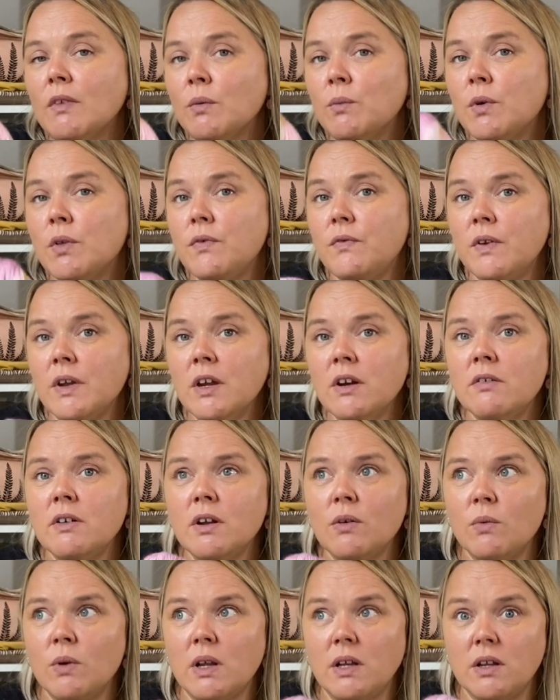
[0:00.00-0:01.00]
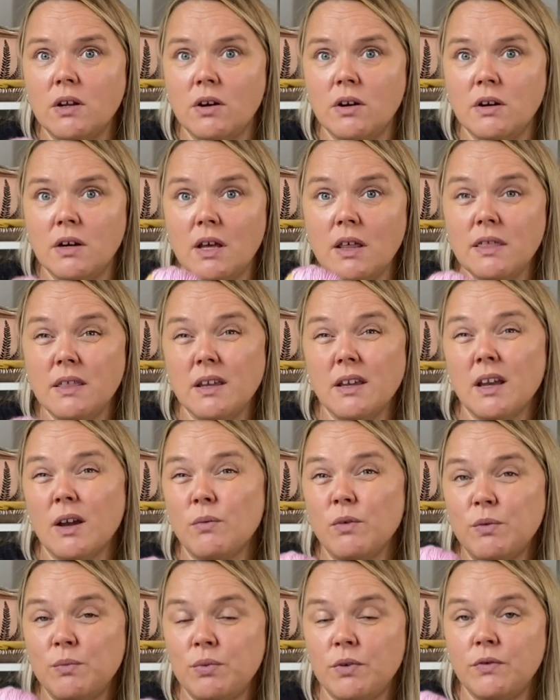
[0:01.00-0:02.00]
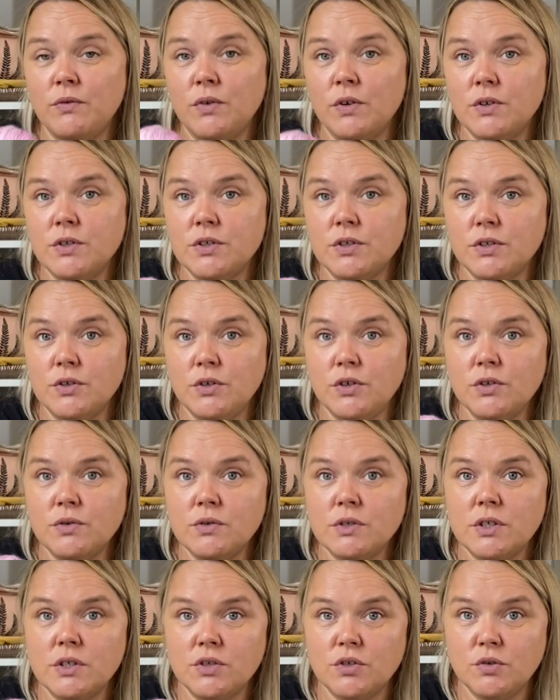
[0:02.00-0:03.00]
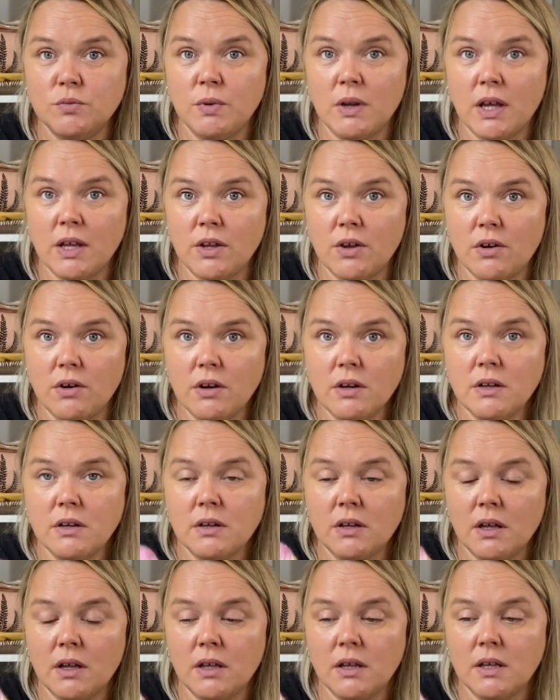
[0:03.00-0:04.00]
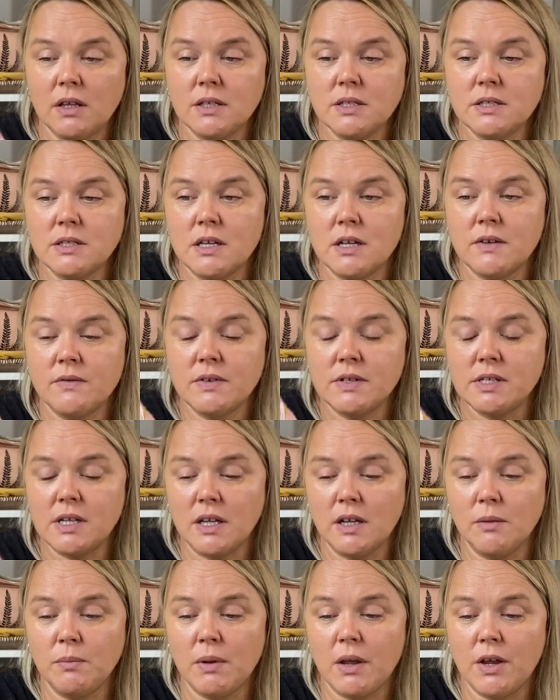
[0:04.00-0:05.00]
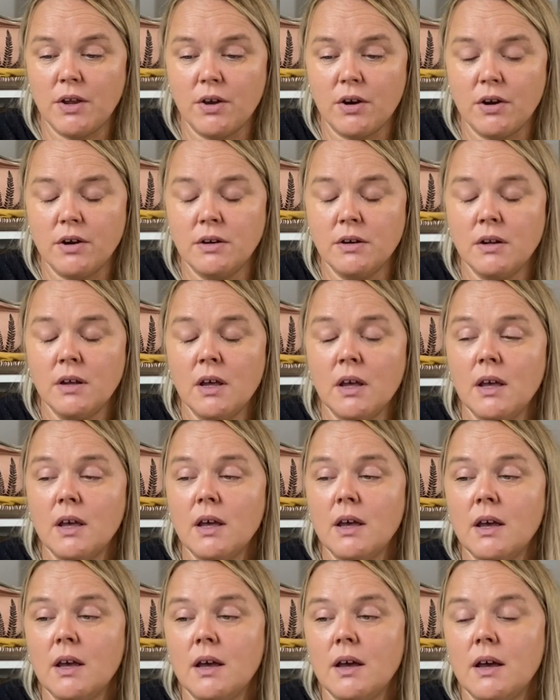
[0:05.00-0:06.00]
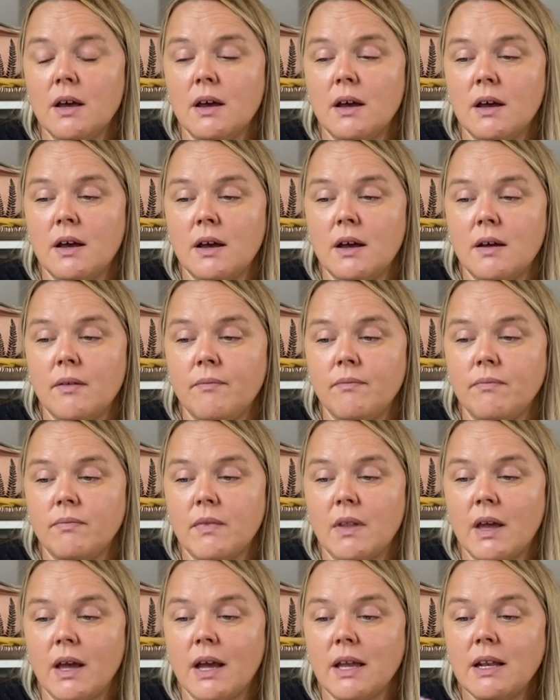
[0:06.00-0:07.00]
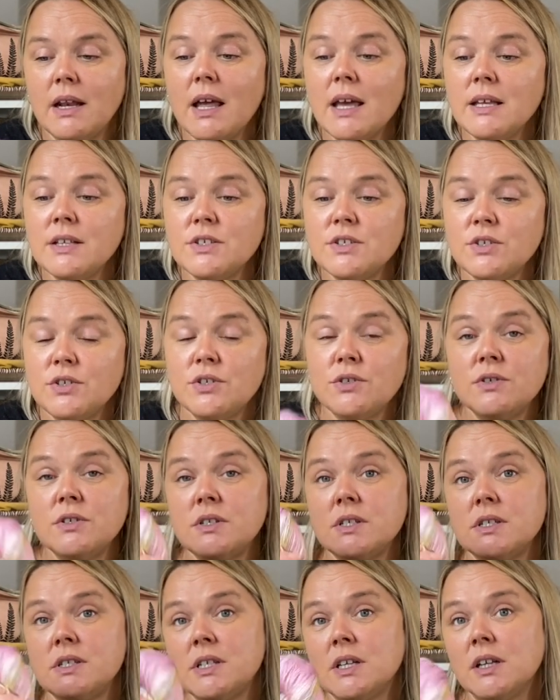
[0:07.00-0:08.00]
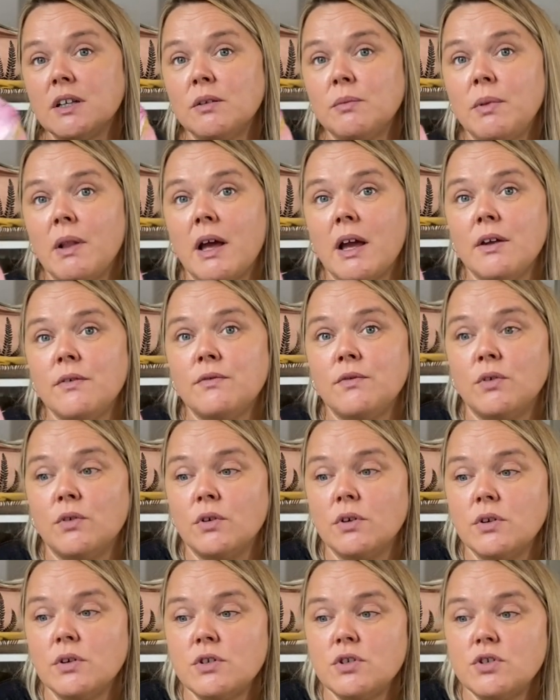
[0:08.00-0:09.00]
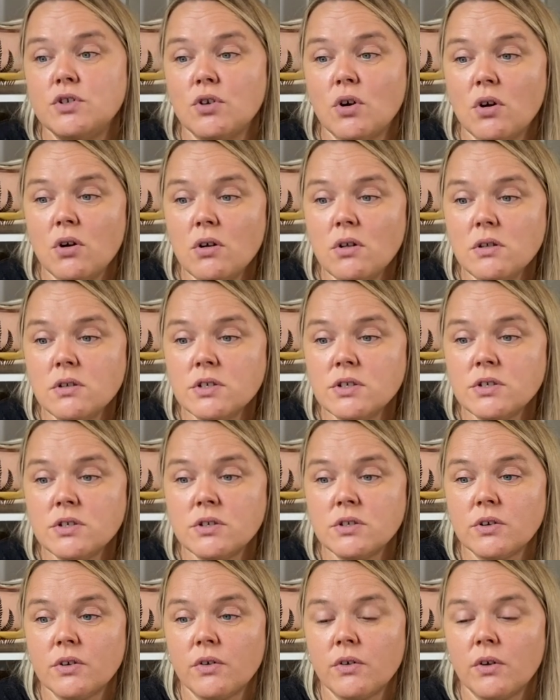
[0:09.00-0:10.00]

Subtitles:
with fingering weight yarn, I think I would prefer to use a two ply yarn instead of a single ply yarn. I like to use the single ply for shawls.